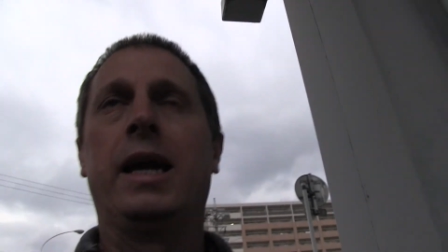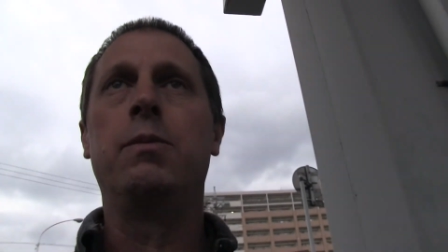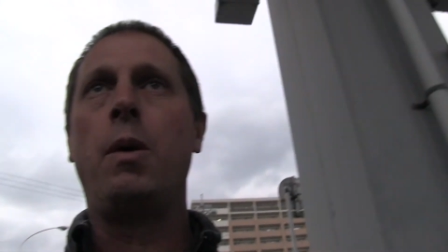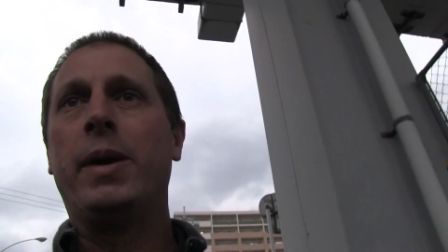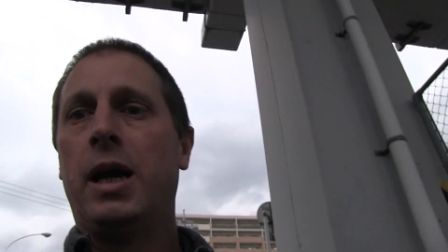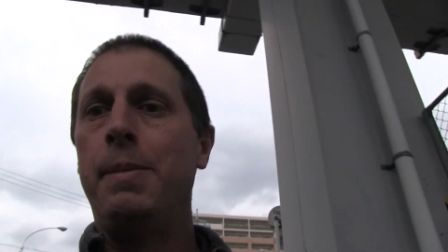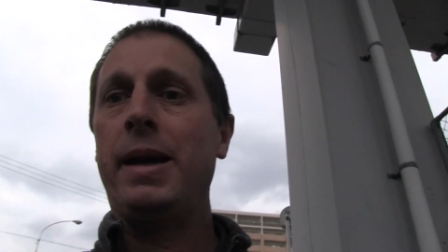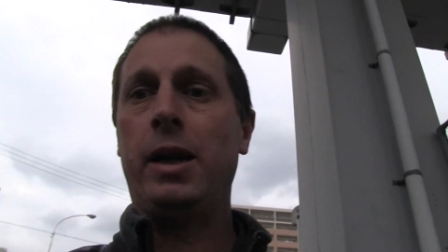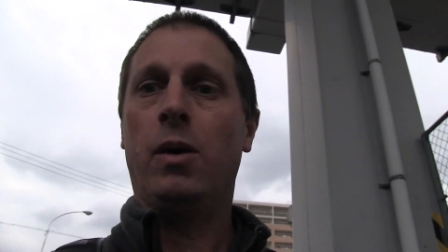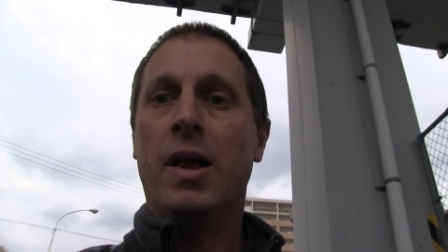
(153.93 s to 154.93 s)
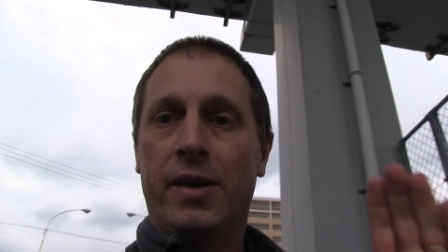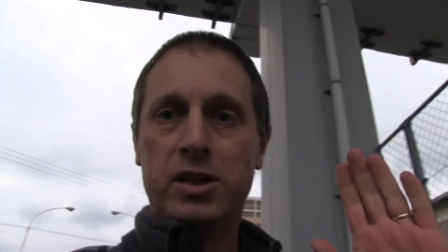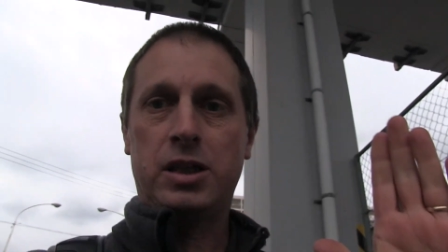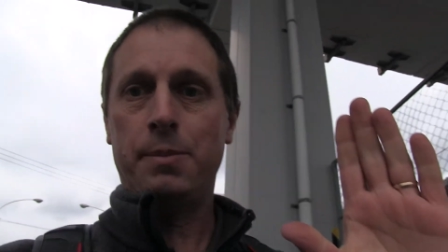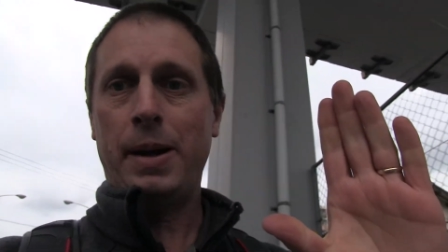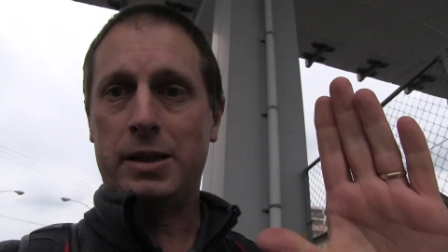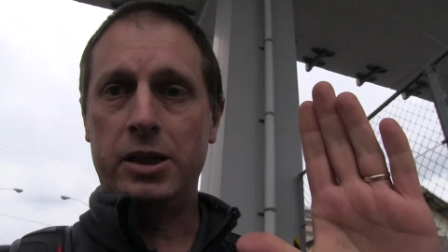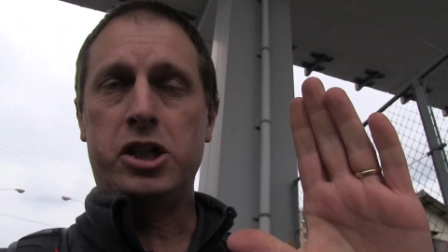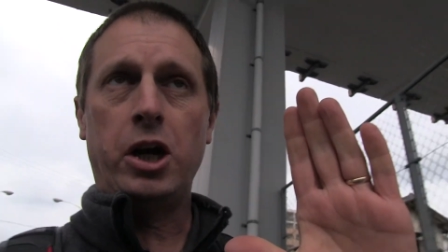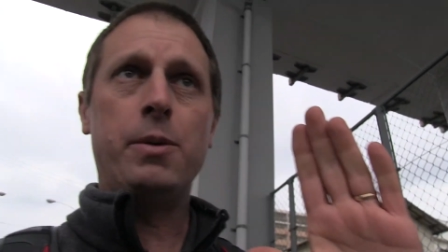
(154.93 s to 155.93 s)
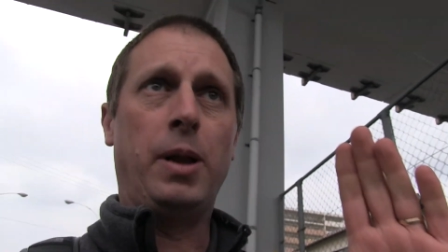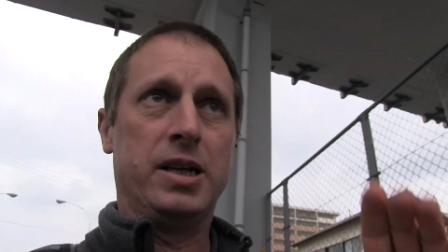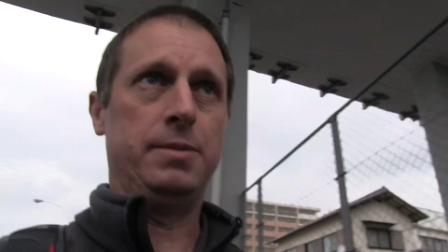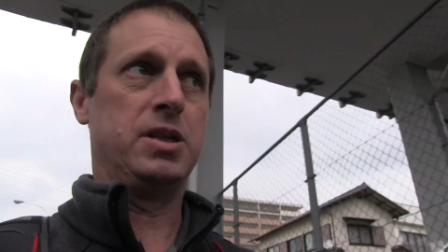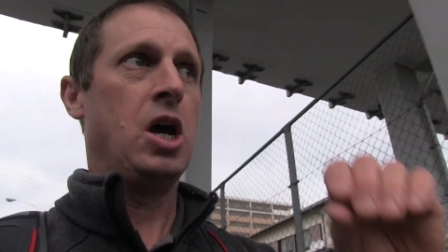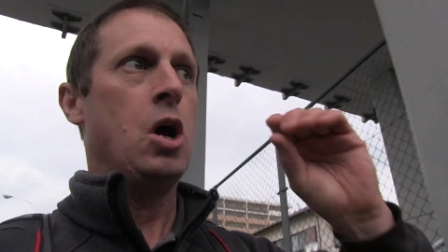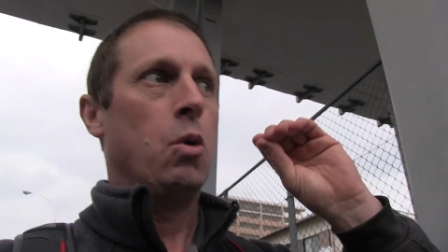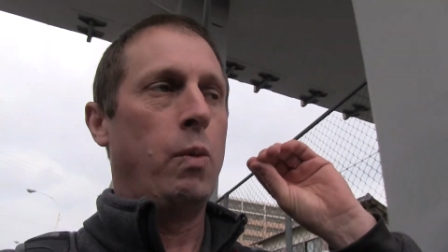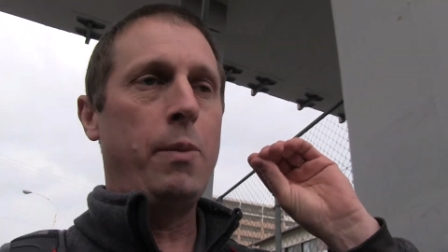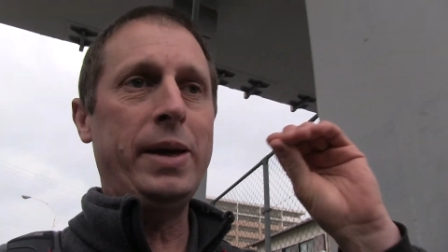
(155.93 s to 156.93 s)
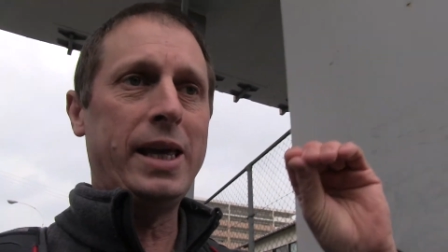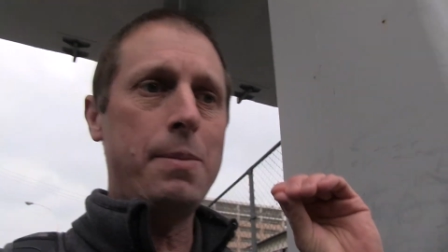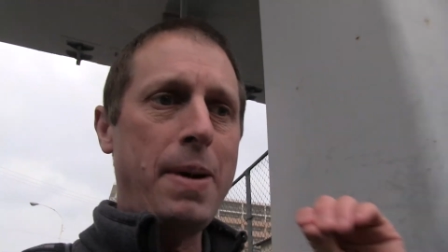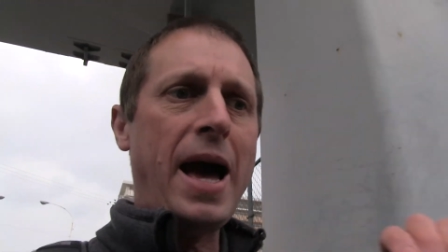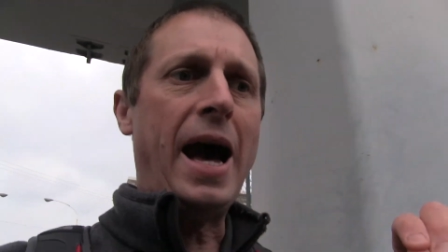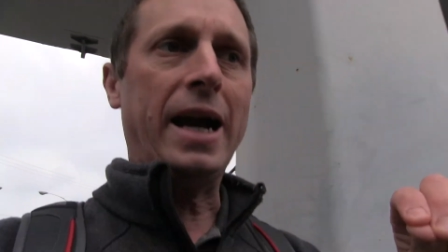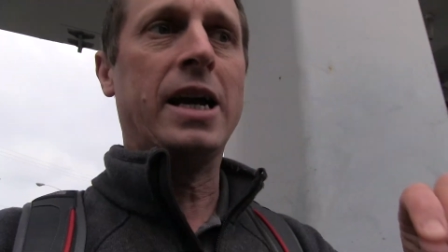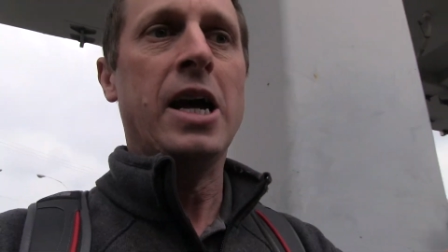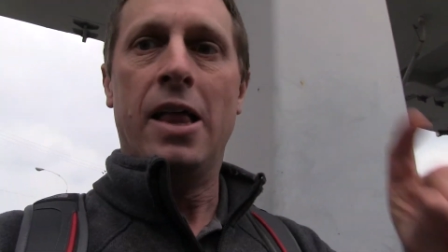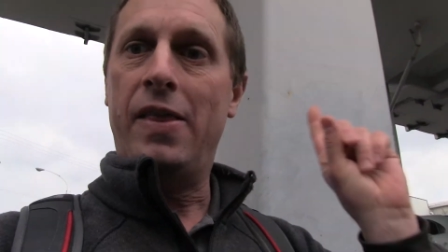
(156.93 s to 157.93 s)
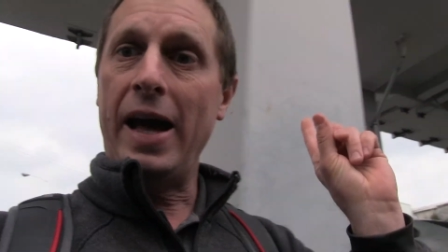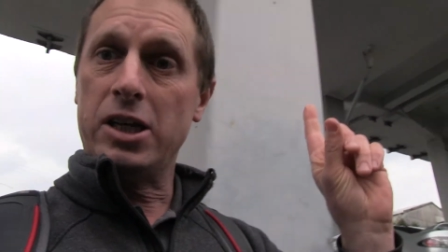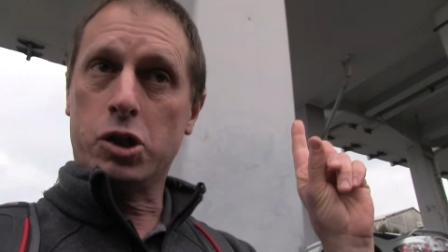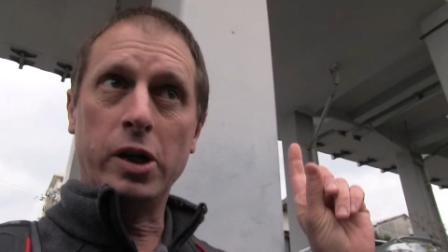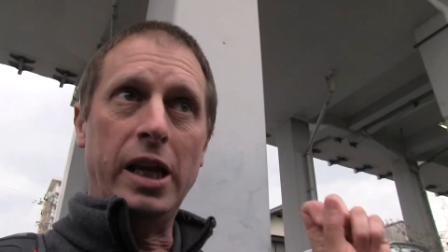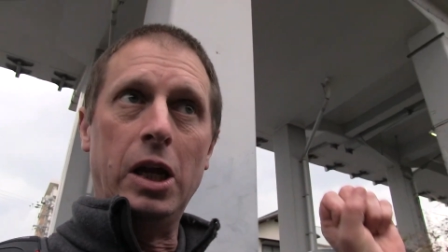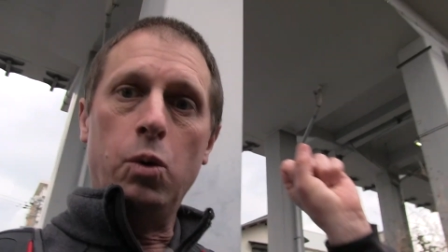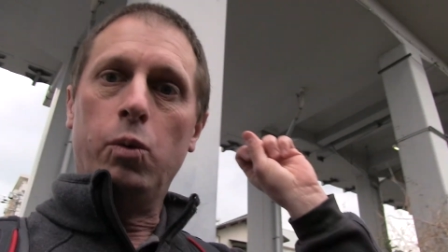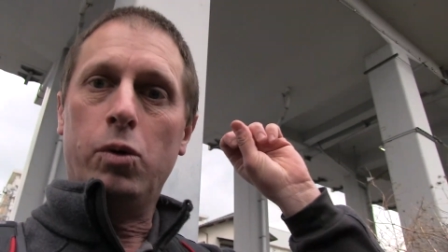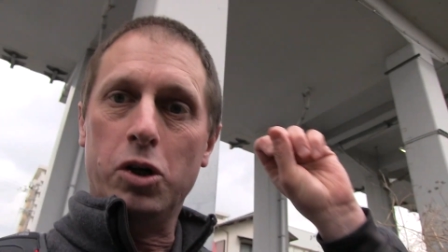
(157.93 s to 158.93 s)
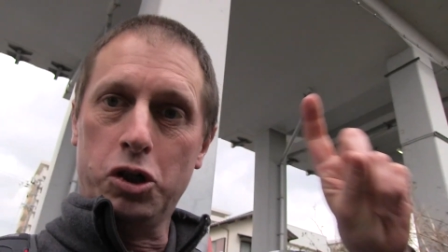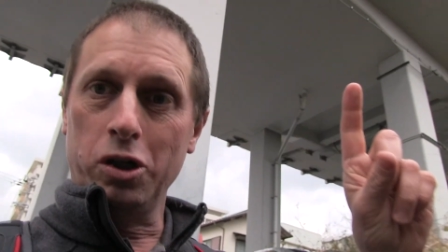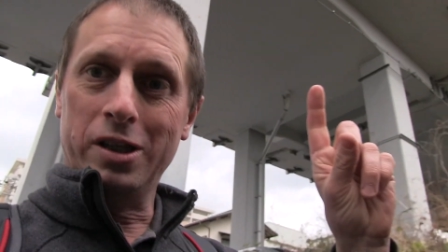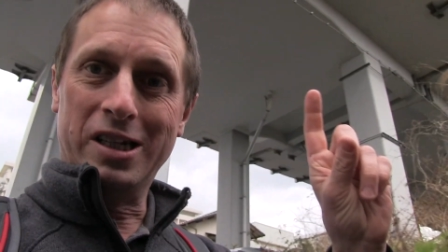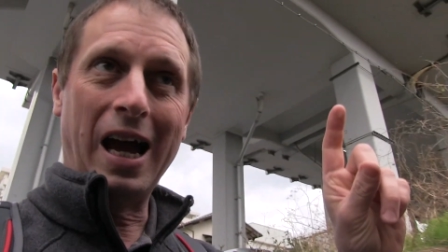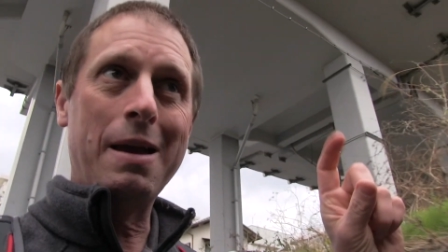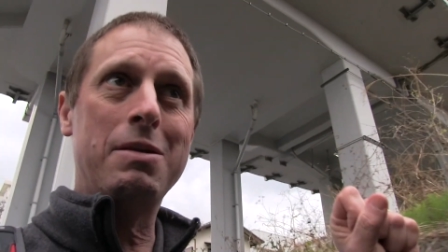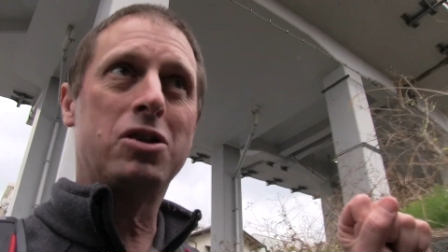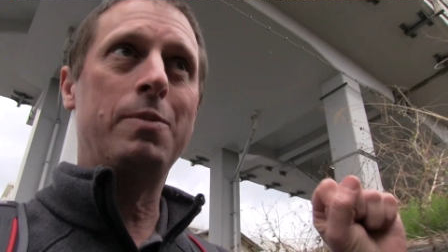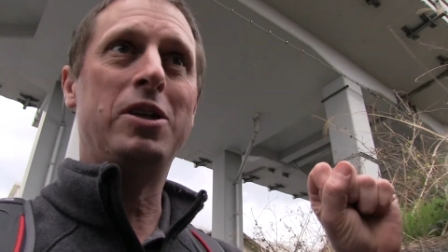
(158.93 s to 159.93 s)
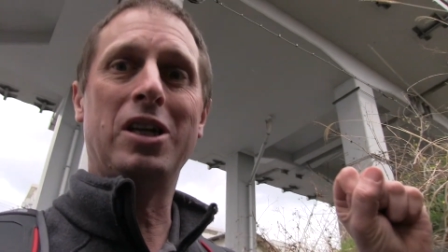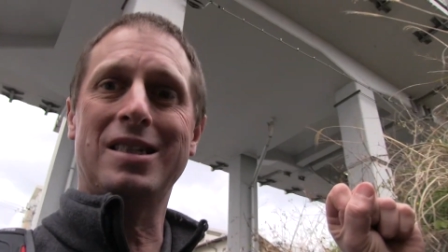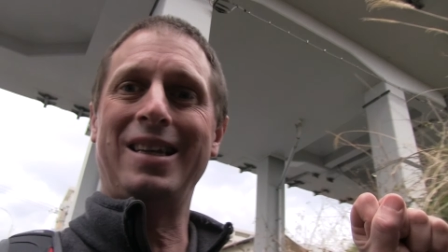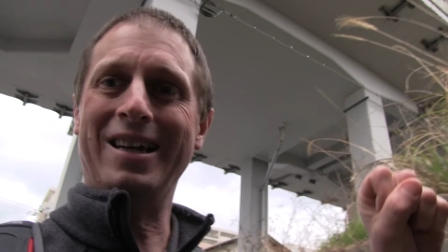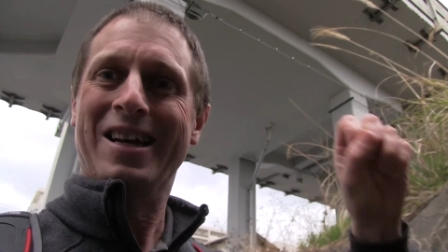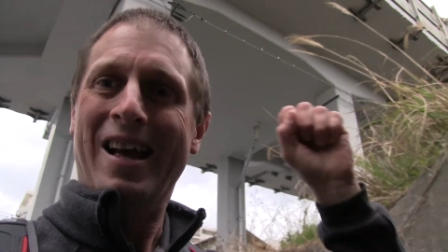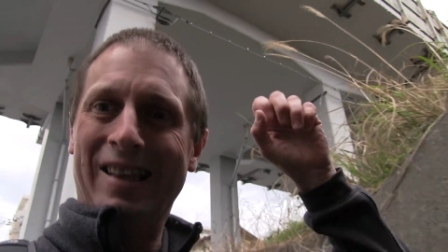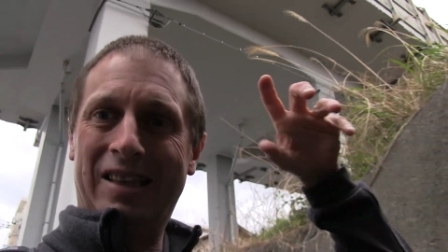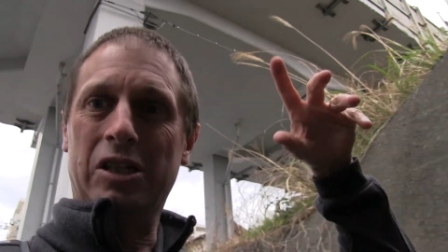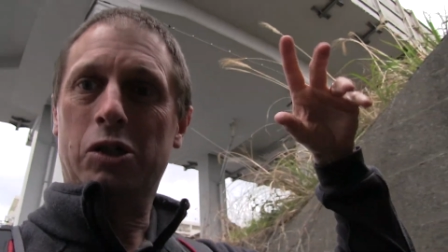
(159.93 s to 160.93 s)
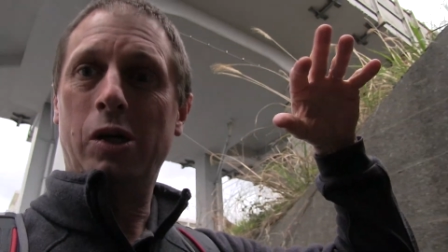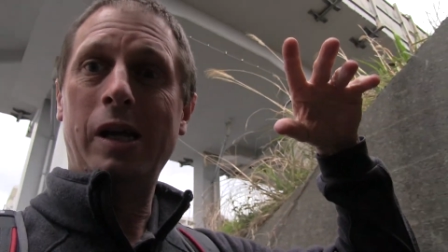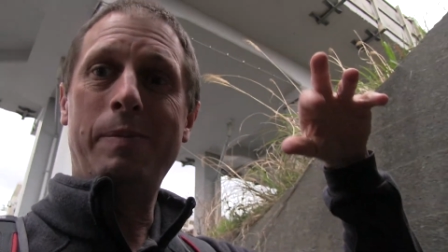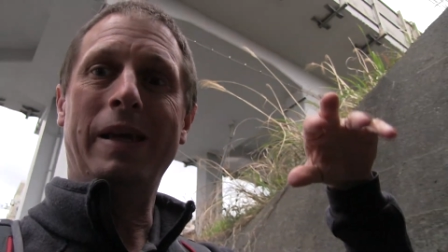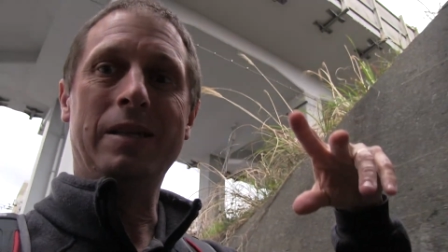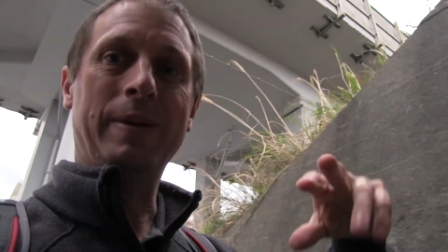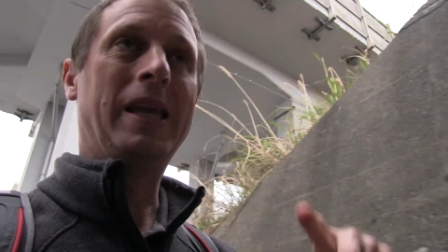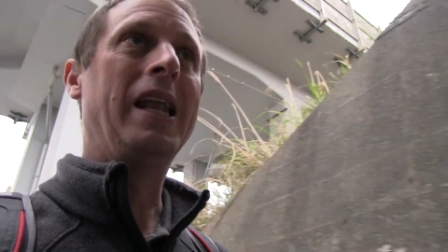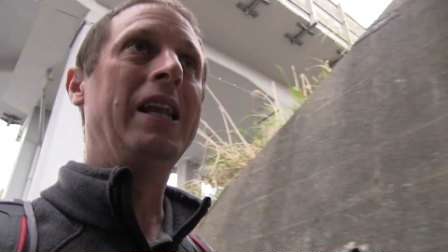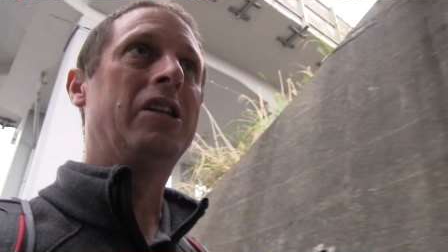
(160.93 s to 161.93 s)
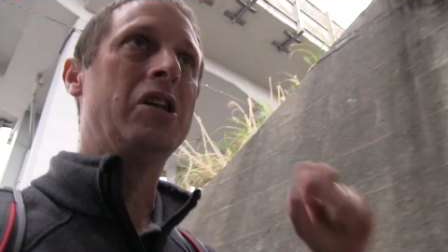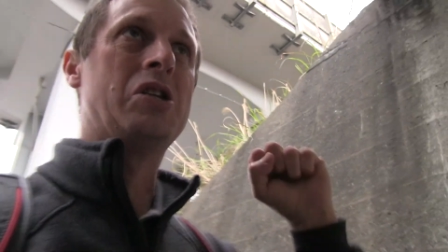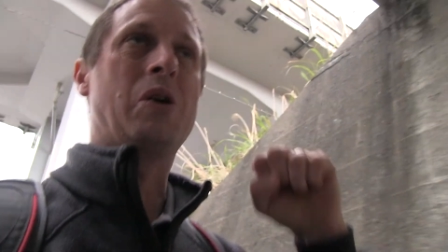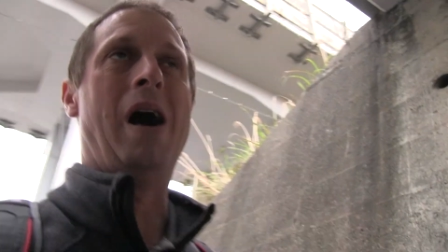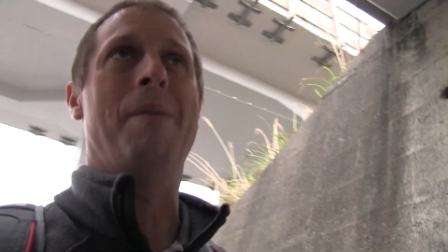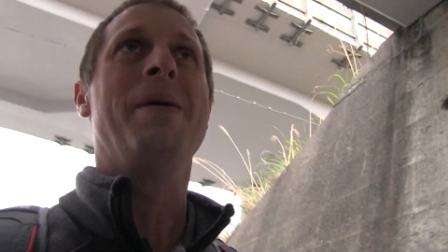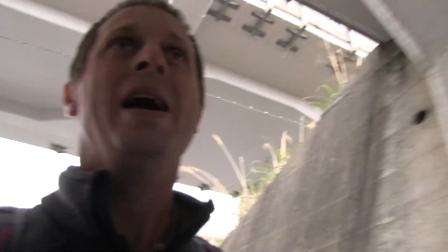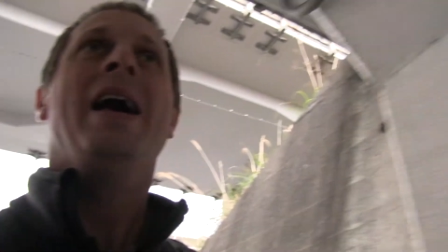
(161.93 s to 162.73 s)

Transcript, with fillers: And when we come back, now, here's get back to the cherry blossoms. When we get back, that tree, the timing should be just such that the tree is beginning to drop.